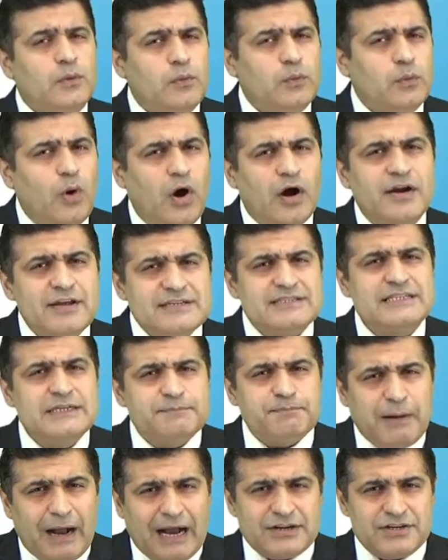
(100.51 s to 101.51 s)
What is the
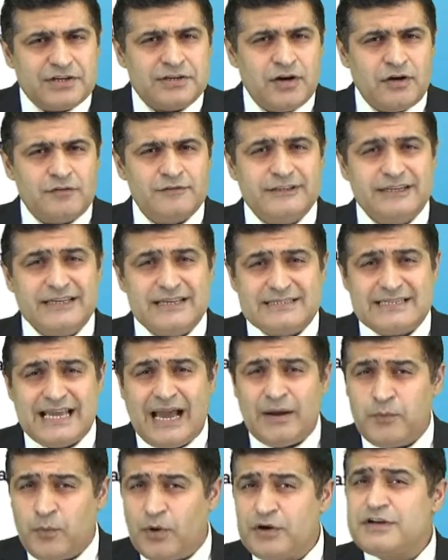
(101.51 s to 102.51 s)
pattern of the
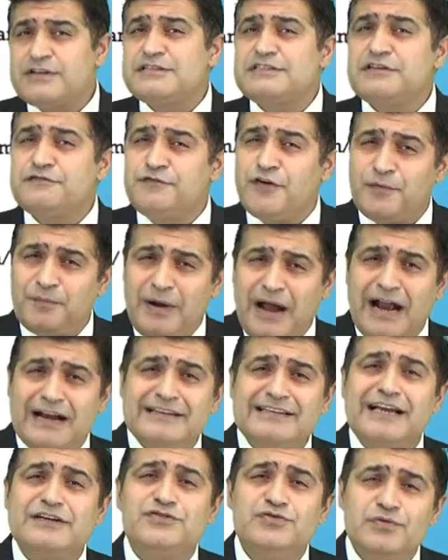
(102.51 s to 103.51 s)
exam? What is the format
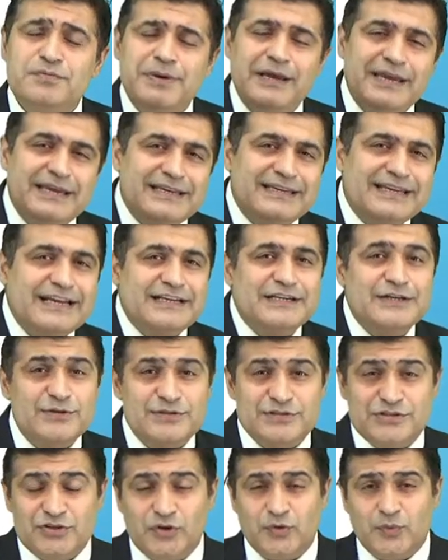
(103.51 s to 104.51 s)
that you may get to
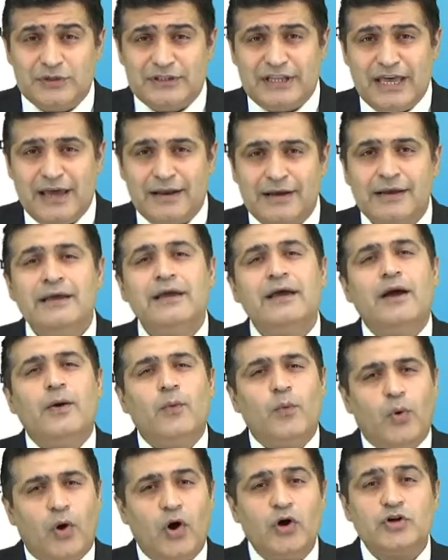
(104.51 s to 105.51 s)
see over there?
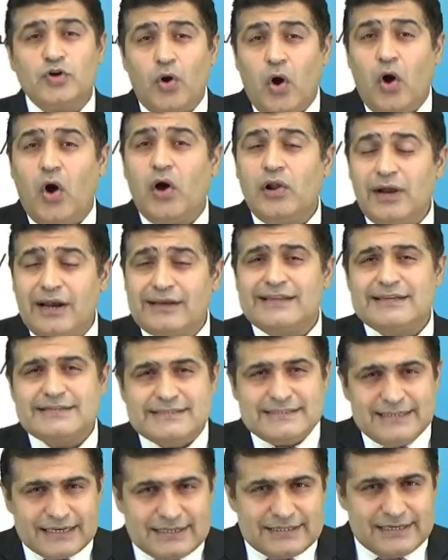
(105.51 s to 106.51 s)
What all are the
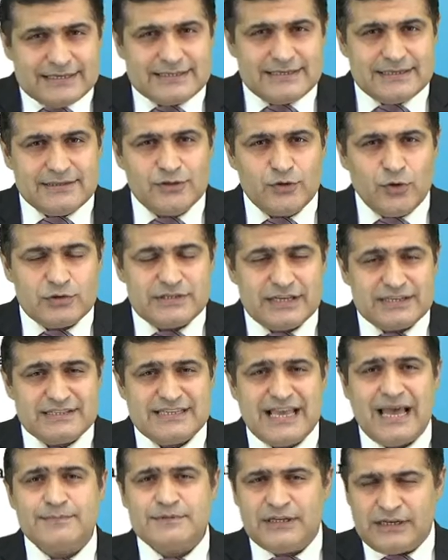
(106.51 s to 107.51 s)
sections in those
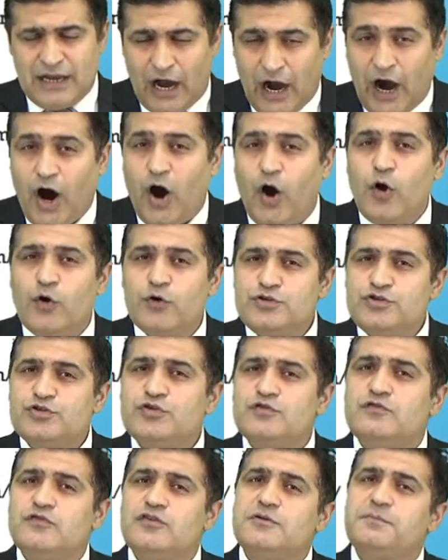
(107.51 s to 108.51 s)
exams and how you
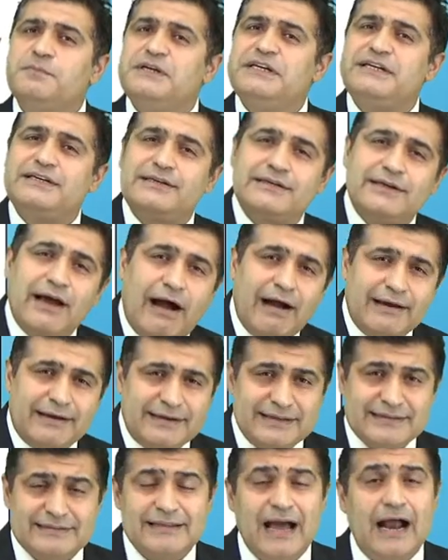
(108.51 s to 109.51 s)
would be
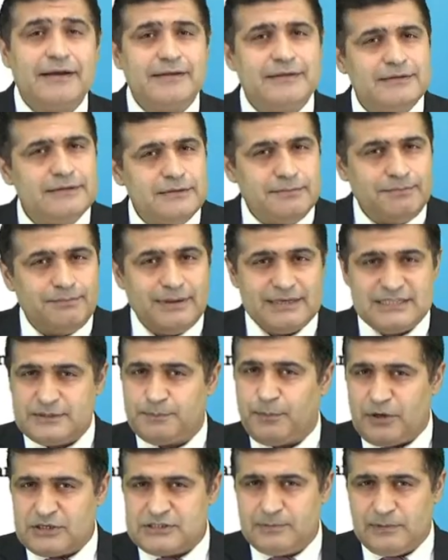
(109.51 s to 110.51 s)
targeting that in the best
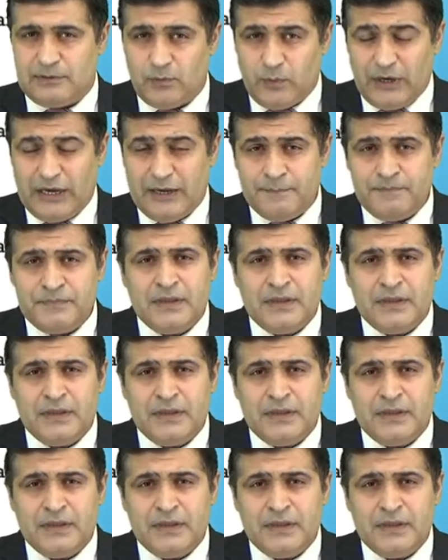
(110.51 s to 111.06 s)
possible way?